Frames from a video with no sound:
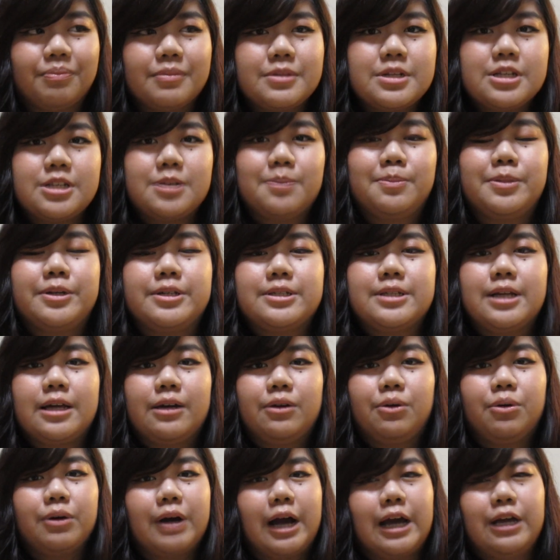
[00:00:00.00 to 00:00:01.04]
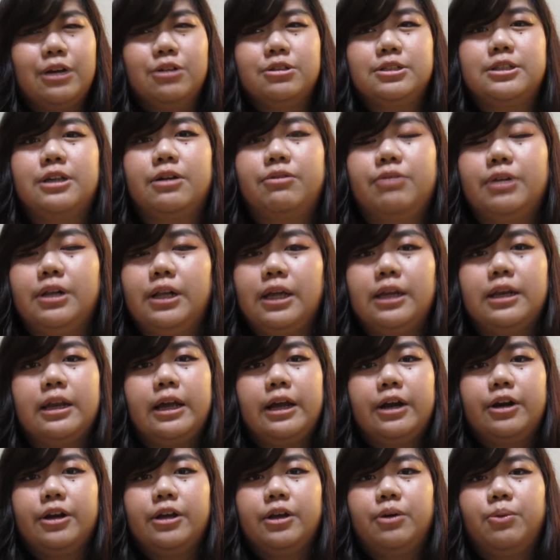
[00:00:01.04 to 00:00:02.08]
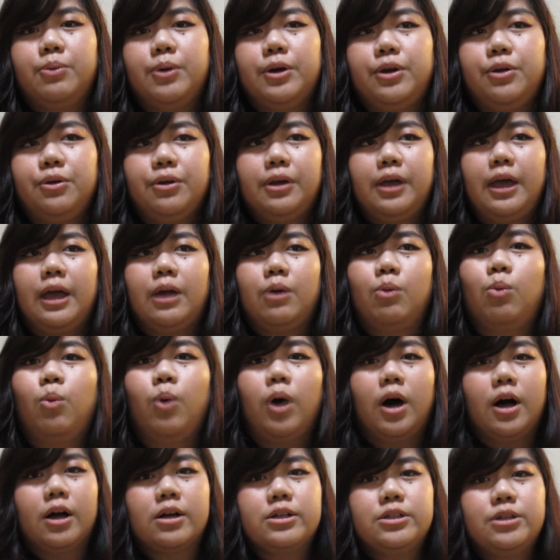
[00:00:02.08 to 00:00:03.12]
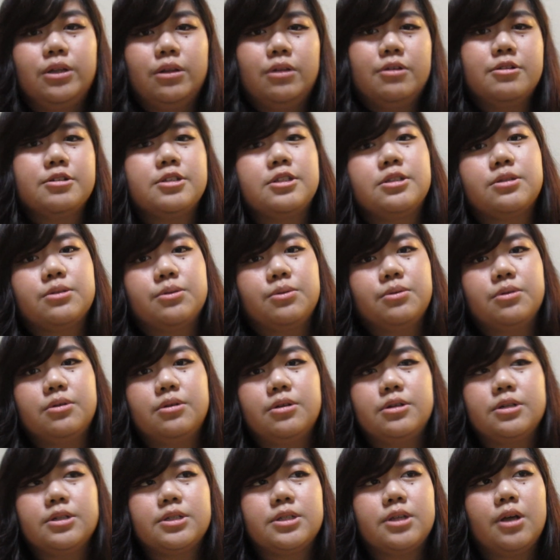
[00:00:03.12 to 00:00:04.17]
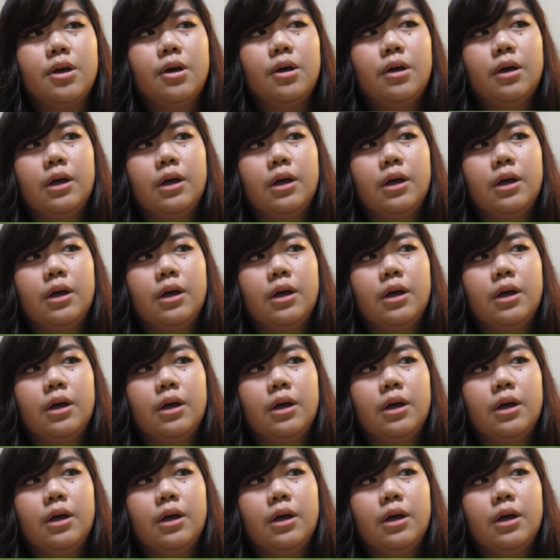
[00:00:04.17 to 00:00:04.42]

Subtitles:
Simple as that. Hokkaido is not really an area where you can walk to those schools.